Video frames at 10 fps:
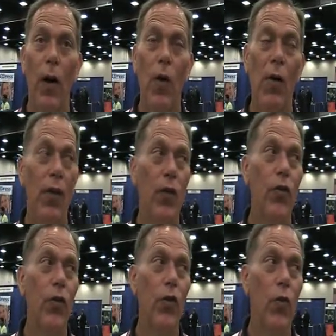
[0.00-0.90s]
We have
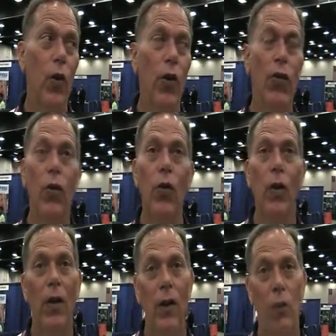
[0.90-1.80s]
122
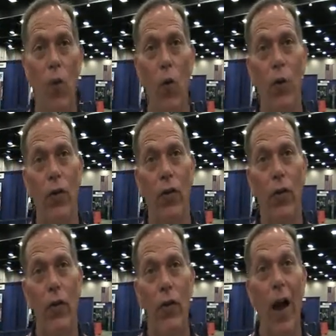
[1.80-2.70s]
employers here,